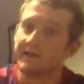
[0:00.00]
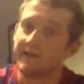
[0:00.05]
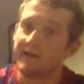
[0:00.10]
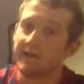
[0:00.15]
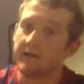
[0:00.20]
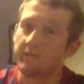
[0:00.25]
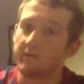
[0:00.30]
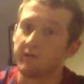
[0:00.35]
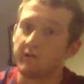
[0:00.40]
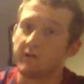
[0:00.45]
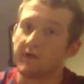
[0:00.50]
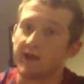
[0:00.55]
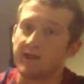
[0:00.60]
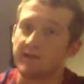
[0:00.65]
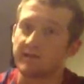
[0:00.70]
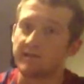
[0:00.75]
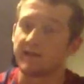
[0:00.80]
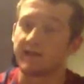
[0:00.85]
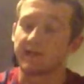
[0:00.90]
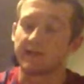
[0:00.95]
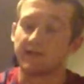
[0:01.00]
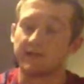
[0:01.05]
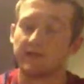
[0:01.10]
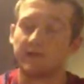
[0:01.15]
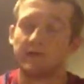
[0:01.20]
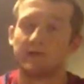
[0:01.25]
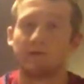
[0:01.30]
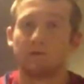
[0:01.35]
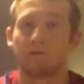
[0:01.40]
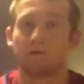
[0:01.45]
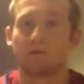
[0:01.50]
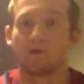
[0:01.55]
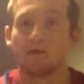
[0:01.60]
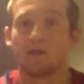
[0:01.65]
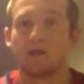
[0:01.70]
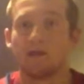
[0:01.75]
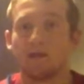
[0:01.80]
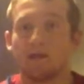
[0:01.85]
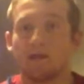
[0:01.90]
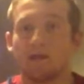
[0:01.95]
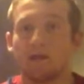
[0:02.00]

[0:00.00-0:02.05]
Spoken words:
if we do get any stick, we've got the